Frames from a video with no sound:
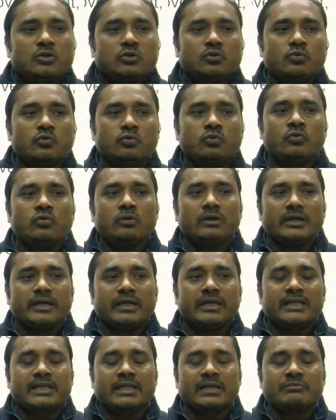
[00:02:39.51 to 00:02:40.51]
to
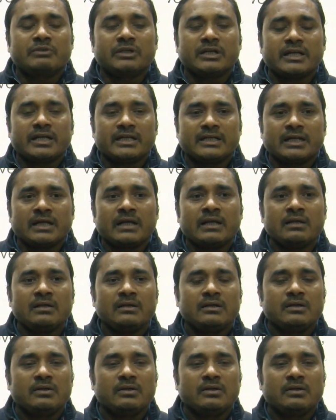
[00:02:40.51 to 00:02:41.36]
encrypt the data